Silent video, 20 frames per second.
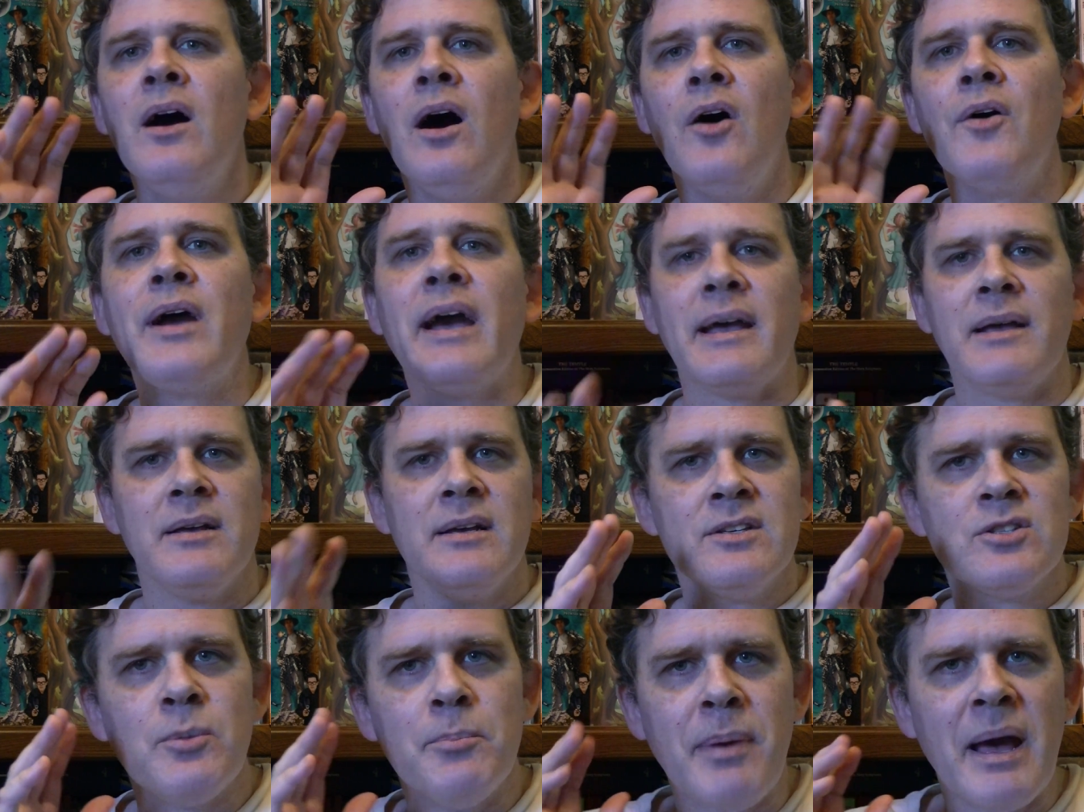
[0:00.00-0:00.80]
Okay,
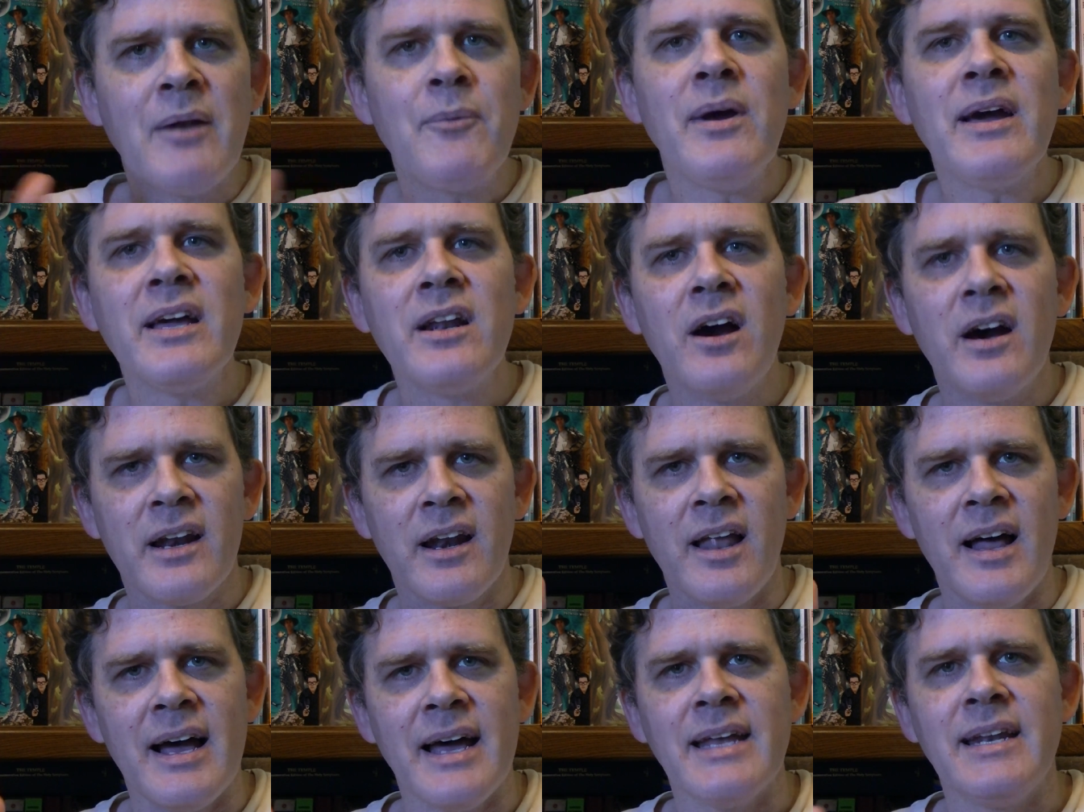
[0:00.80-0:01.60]
so Bandwagon
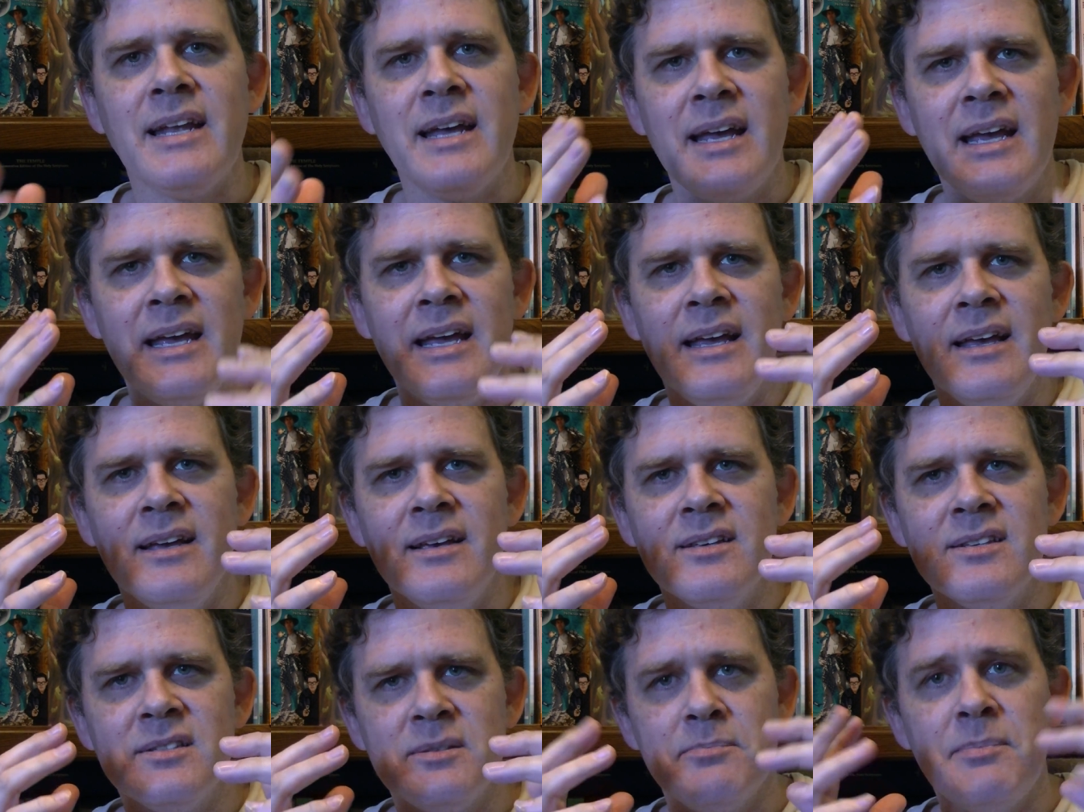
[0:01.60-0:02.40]
Online
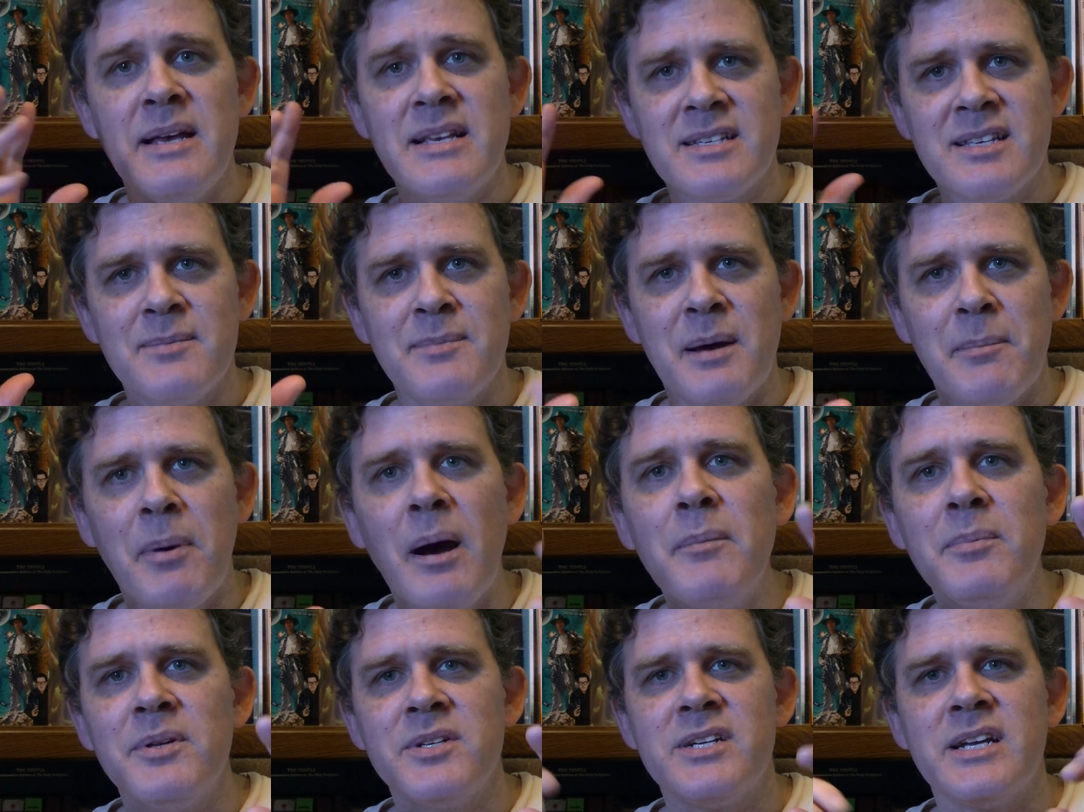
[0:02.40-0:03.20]
is basically my
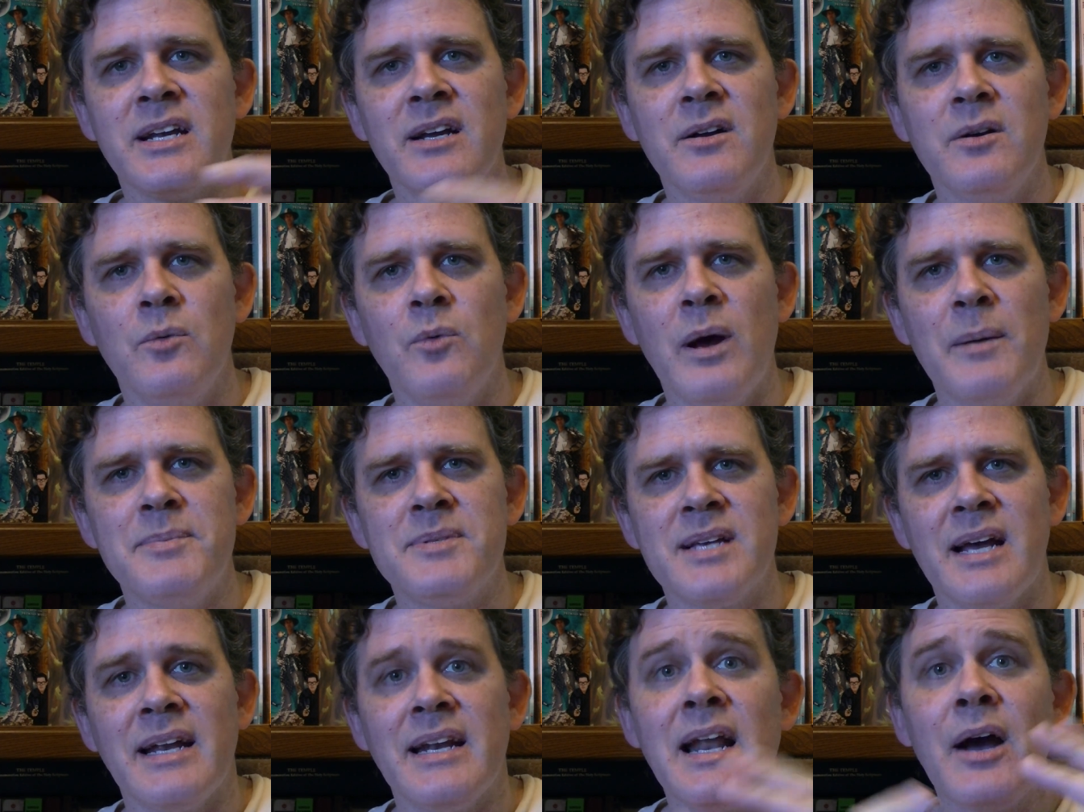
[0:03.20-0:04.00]
publishing website.